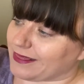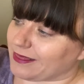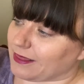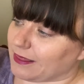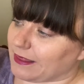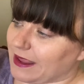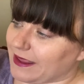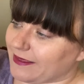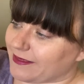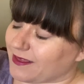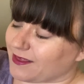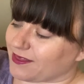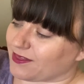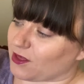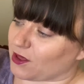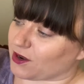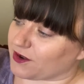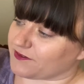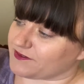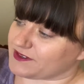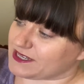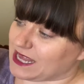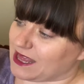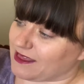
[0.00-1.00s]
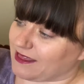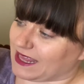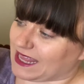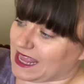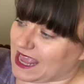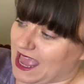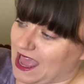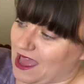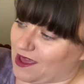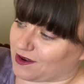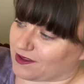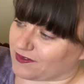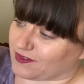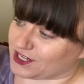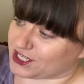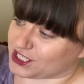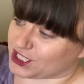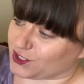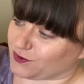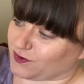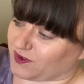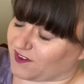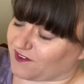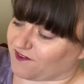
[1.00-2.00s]
Lailah thought of telling Anna that
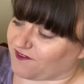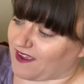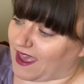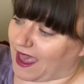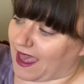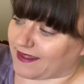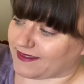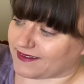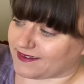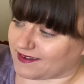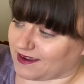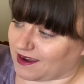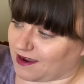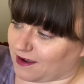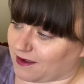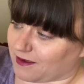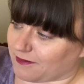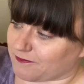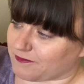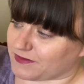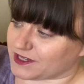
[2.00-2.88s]
she was fasting,